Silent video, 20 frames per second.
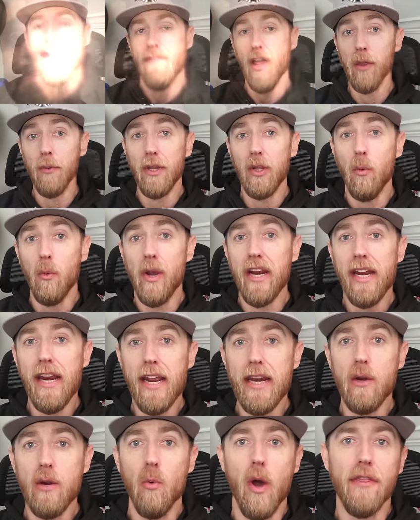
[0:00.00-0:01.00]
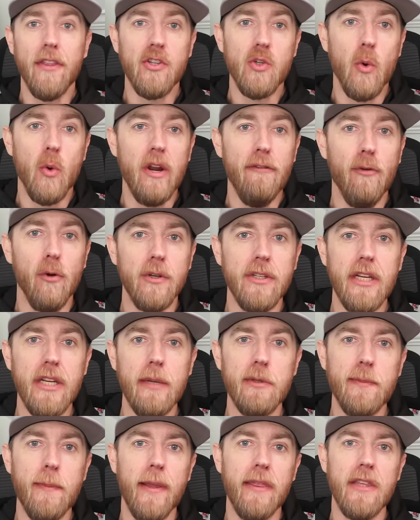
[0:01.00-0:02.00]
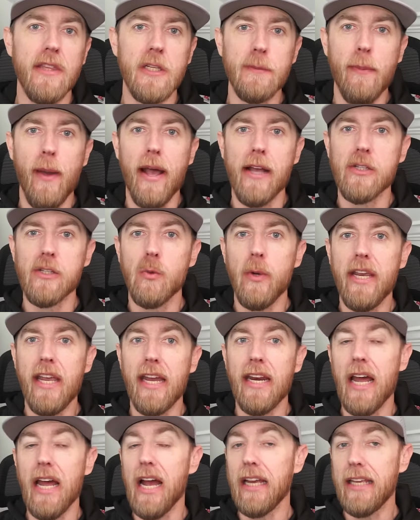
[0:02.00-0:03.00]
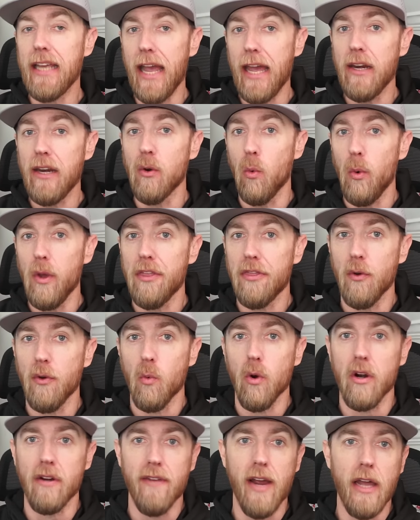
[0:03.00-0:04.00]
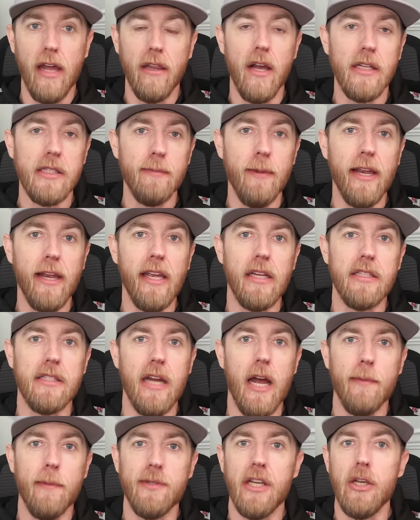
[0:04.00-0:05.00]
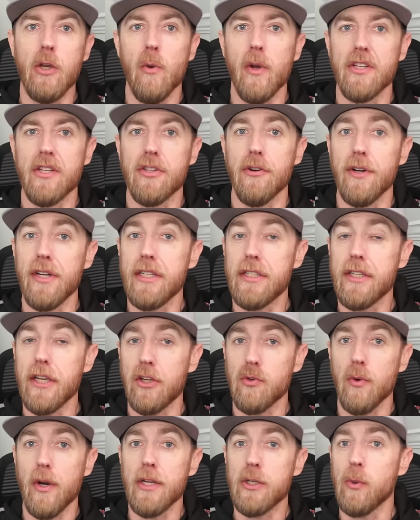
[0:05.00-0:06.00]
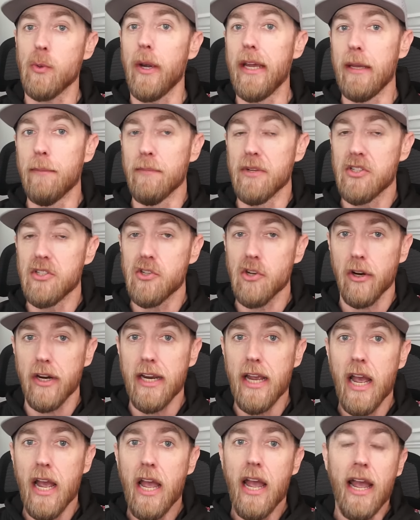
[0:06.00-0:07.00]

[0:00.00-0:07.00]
Following the win at 81, the 24 team spent this past weekend again with the World of Outlaws, making stops at US 36 Raceway in Missouri